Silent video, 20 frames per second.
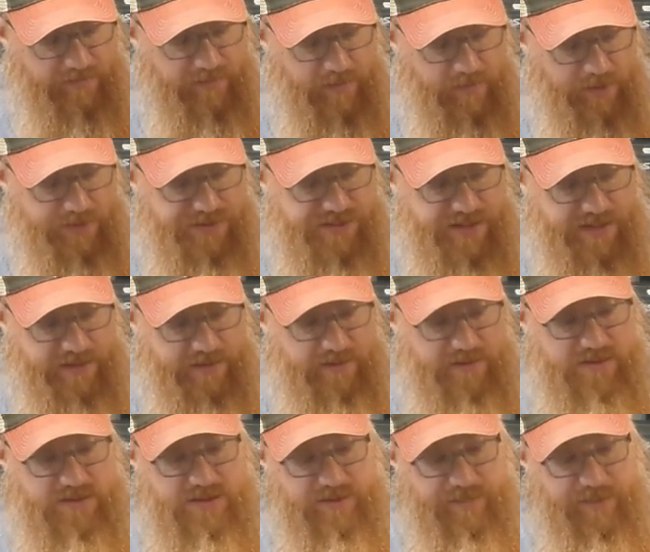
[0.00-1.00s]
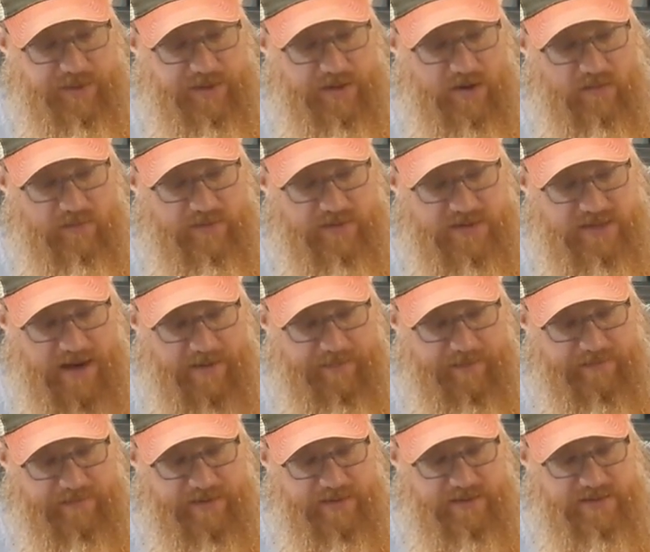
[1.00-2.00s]
you blue stickers to put over the top
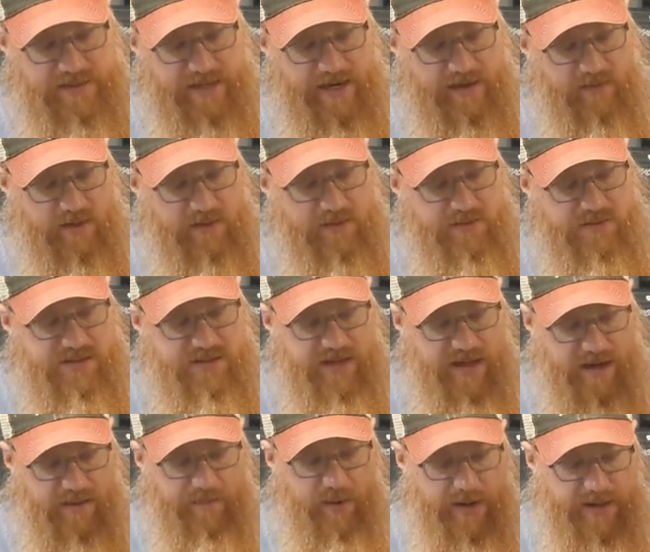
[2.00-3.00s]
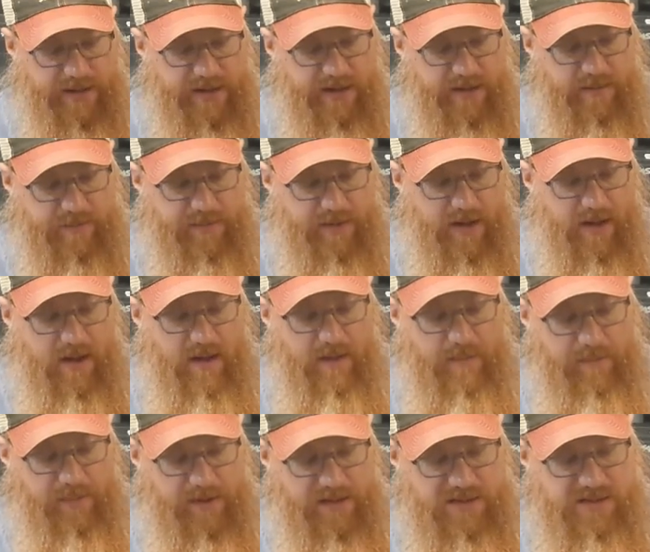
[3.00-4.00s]
of the tank rails to kind of break it up,
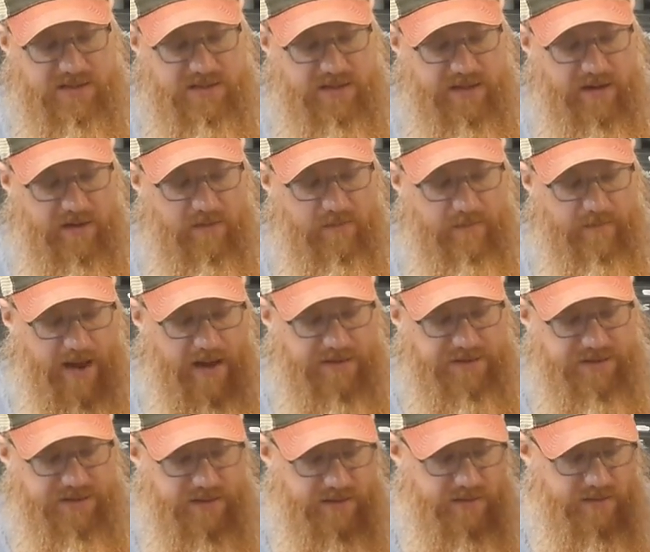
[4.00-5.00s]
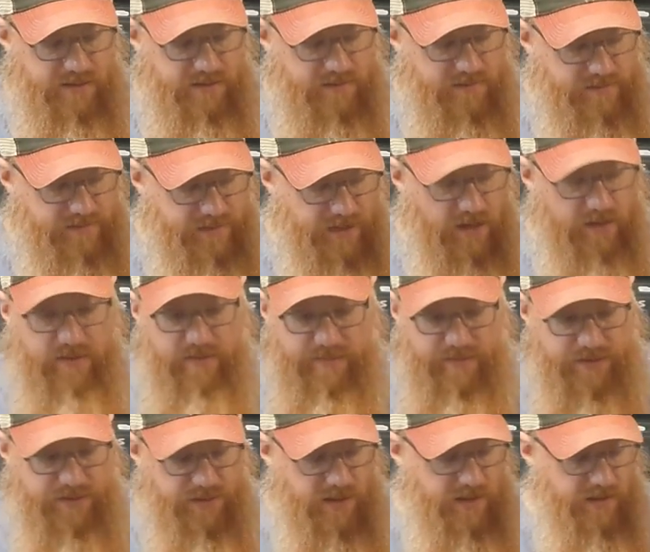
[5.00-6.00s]
plus, you know, match the color of the
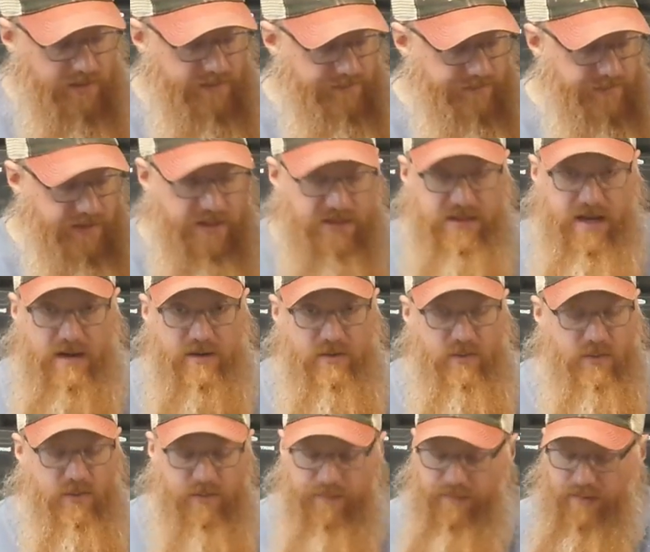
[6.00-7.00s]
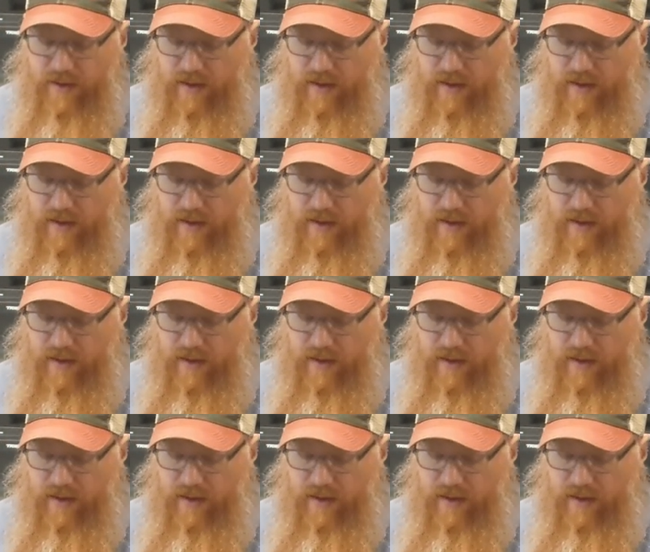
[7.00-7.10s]
truck. That's kind of cool.